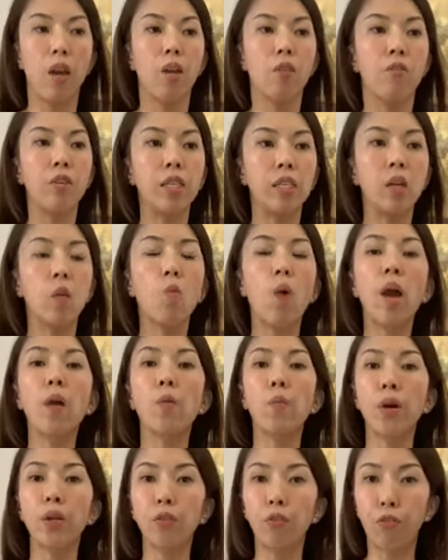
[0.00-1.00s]
Reason why you
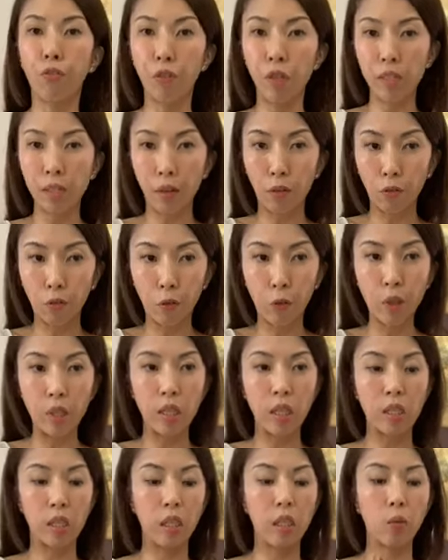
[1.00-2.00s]
want to freeze our foods
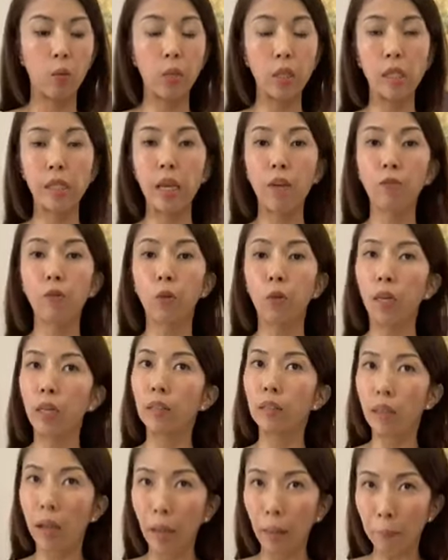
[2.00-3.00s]
is it will save cooking
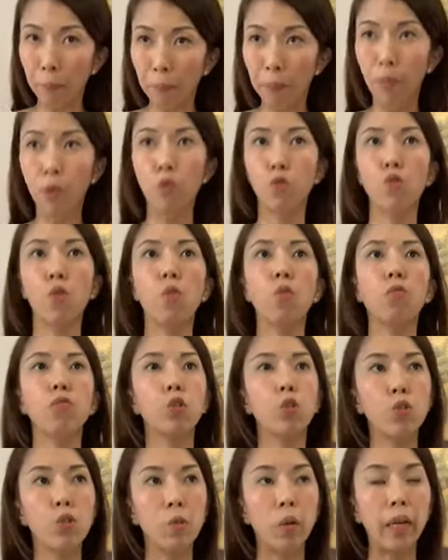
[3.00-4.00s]
time. So
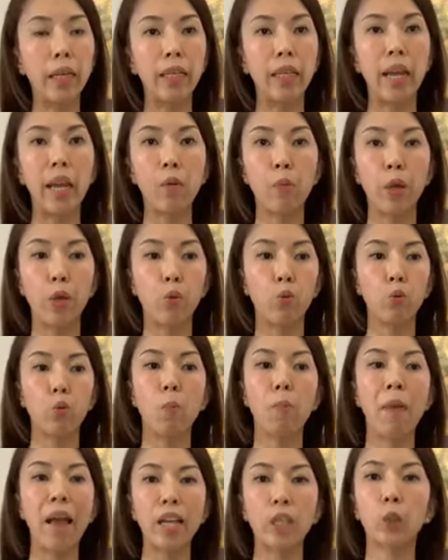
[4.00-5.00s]
choose one day where you do
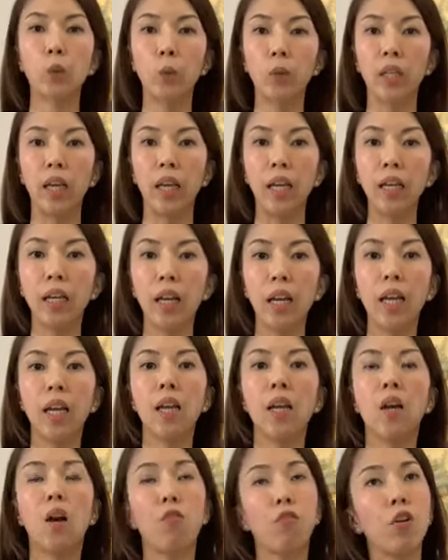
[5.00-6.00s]
batch cooking.
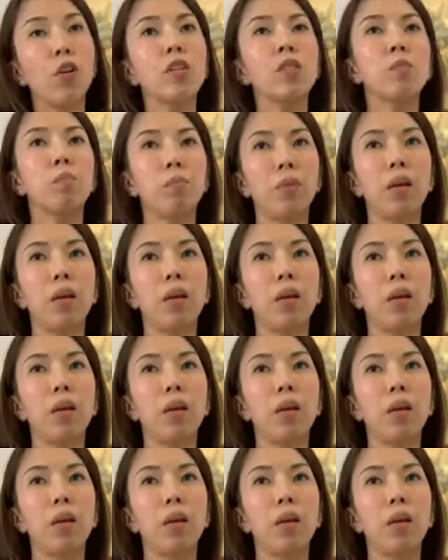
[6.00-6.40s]
Of course,